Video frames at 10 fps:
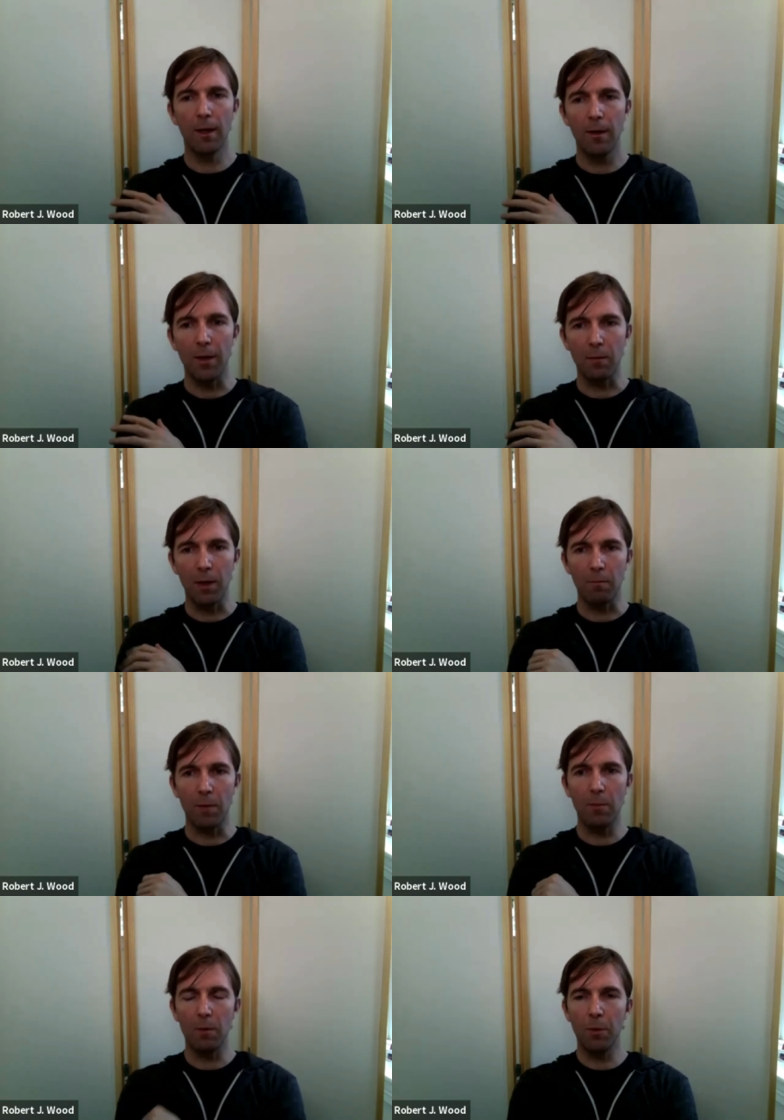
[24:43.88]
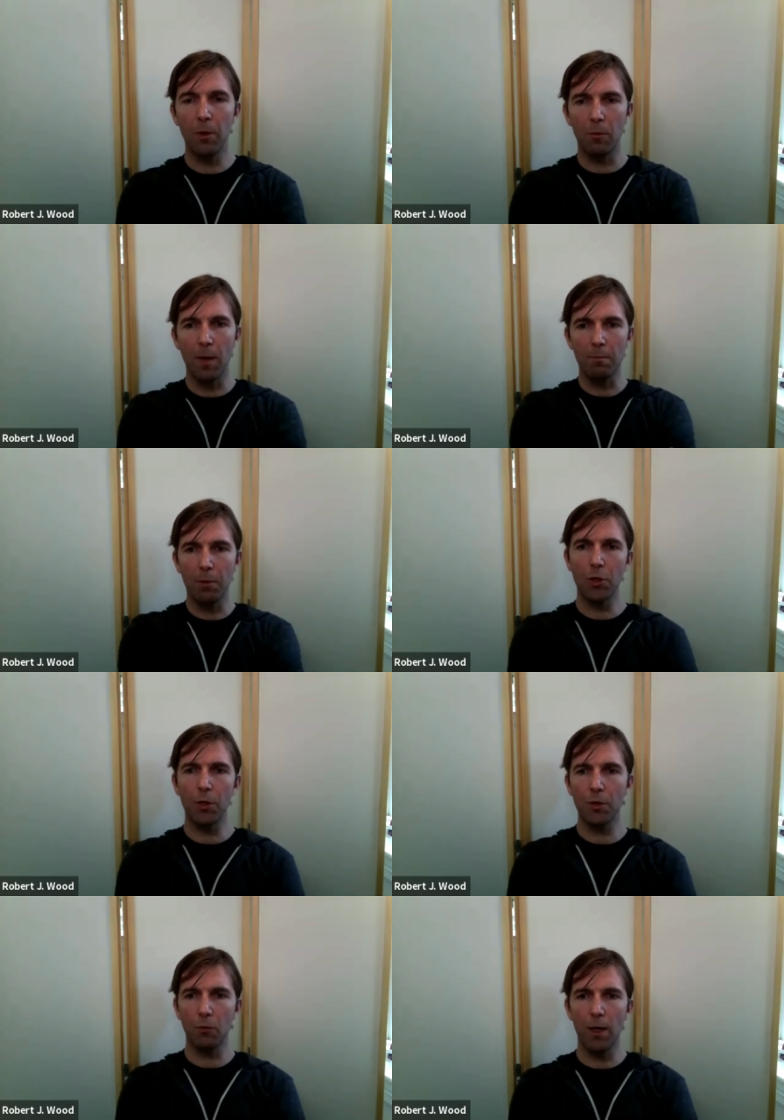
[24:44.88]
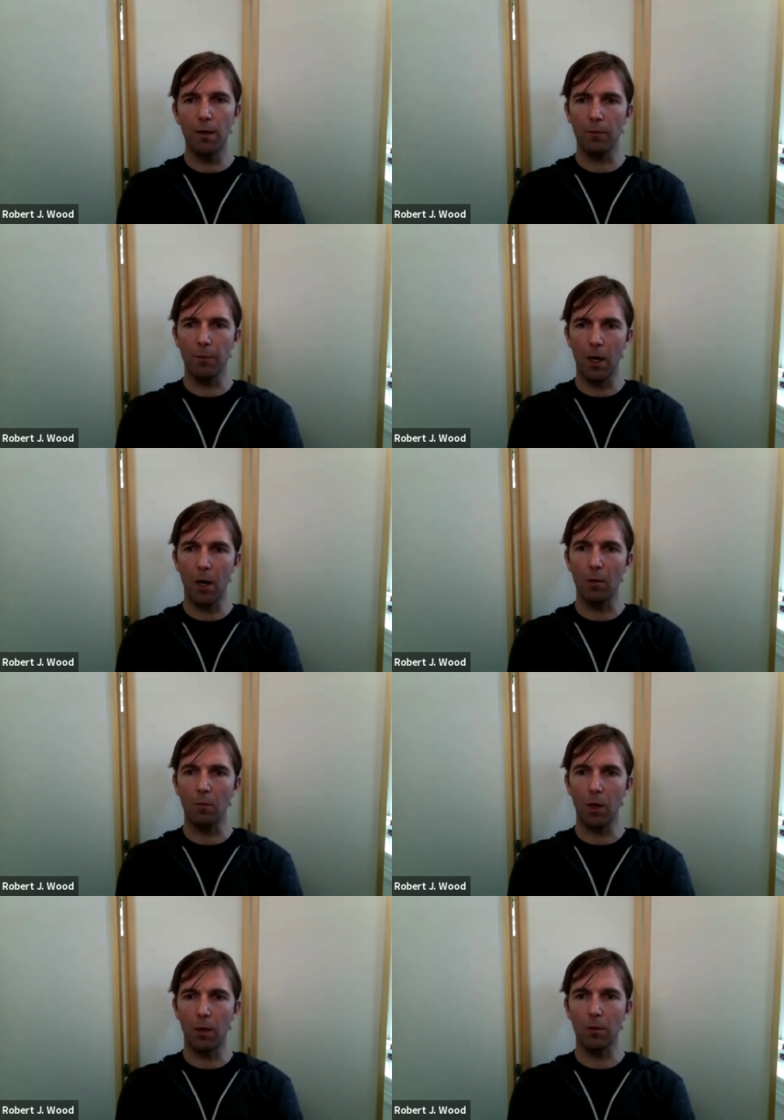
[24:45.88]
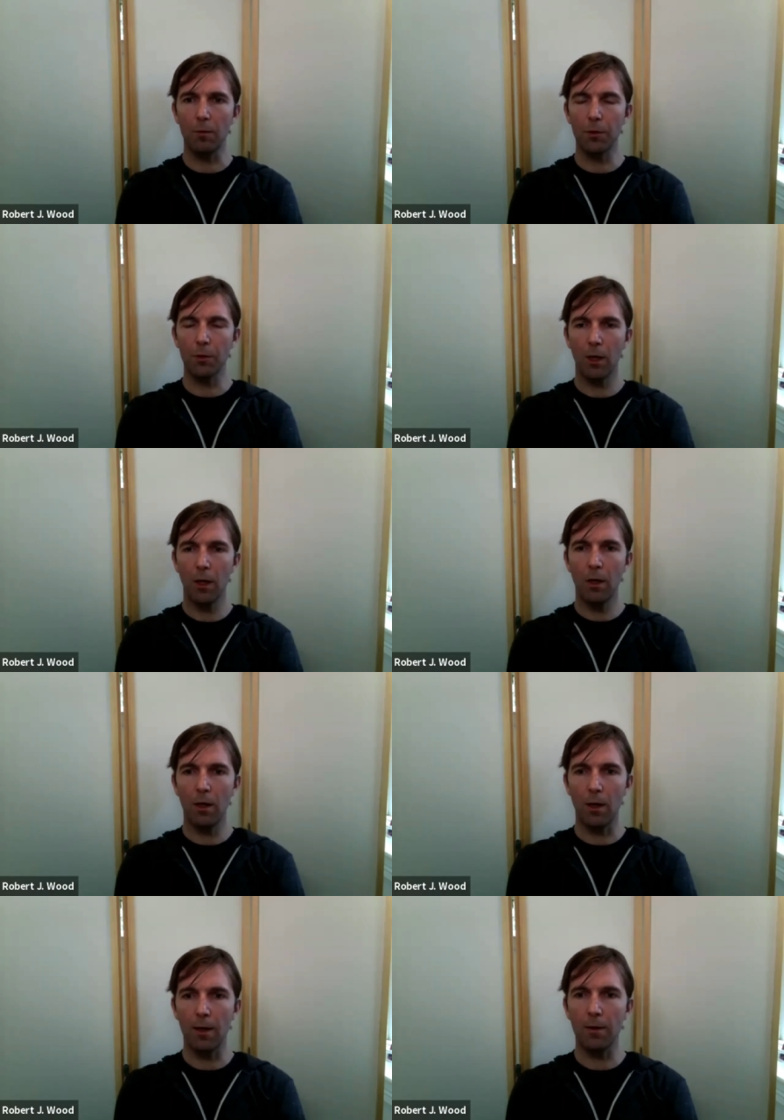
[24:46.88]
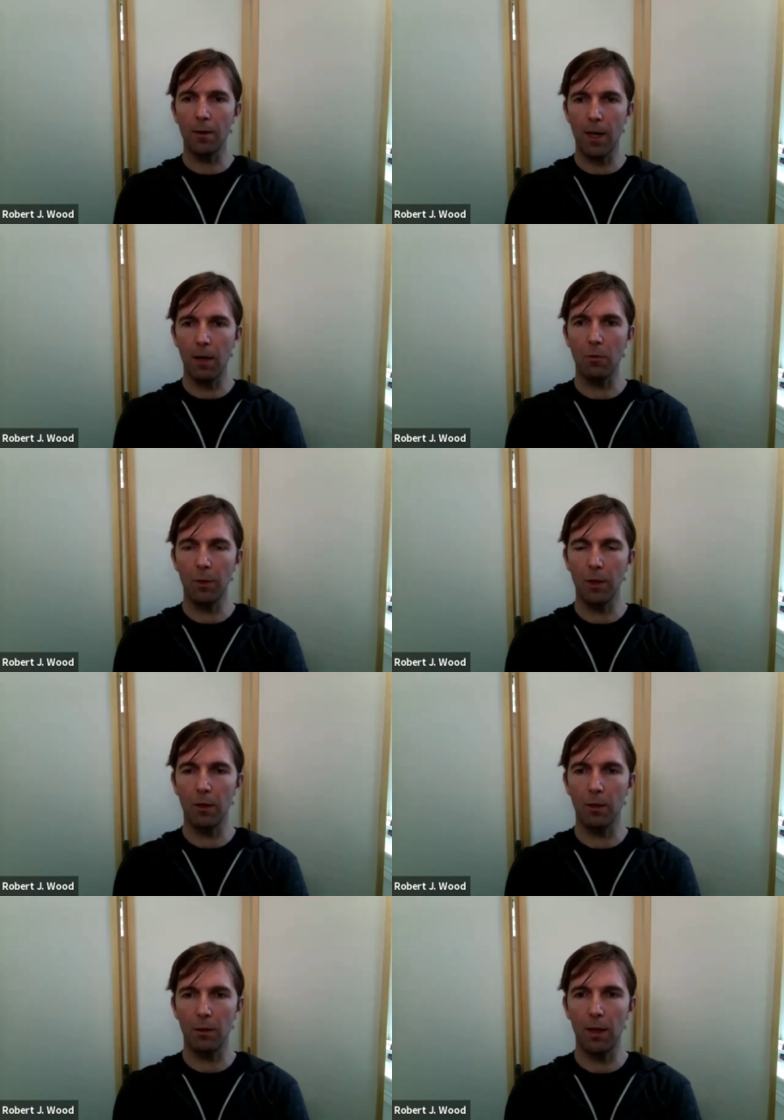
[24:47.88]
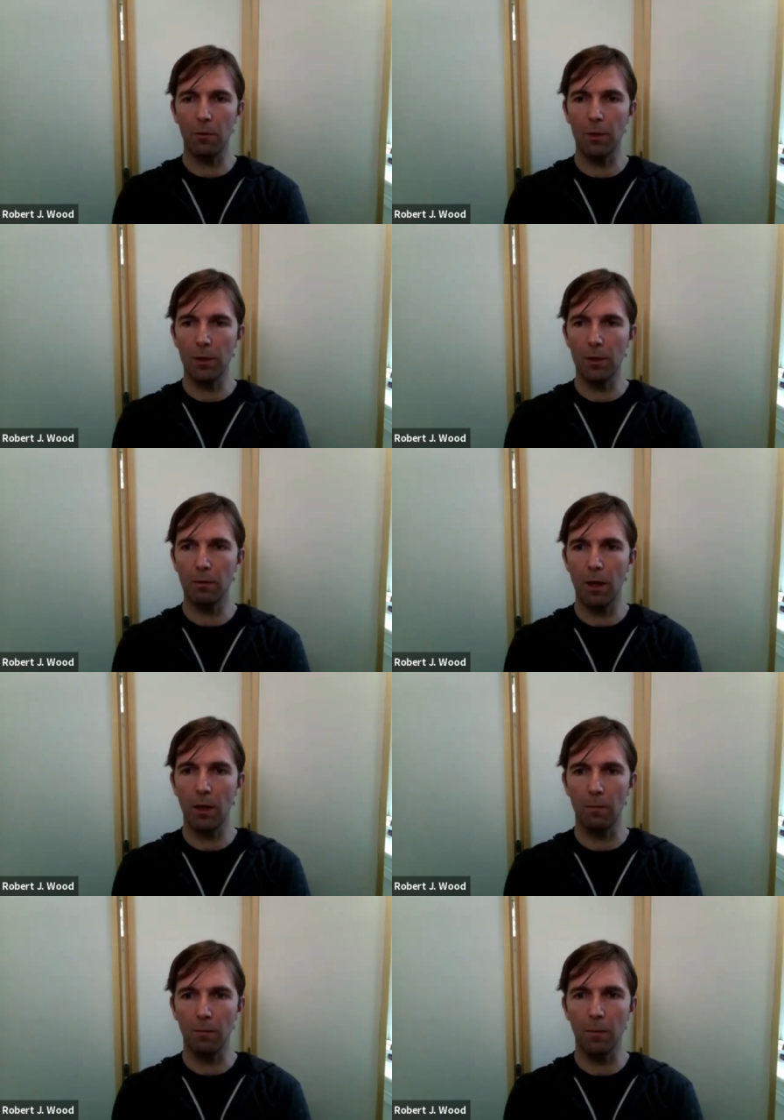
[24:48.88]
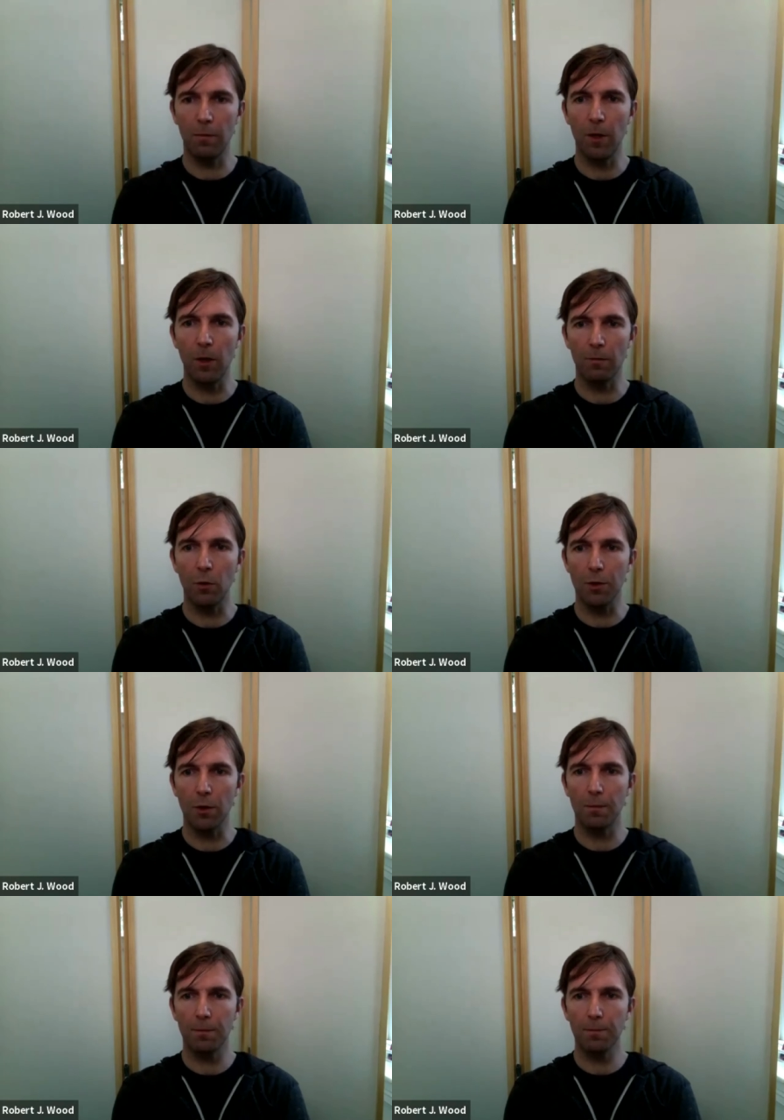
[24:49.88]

And and maybe put, might push us away from the hard problems. And I think that would be a that would be um, very unfortunate.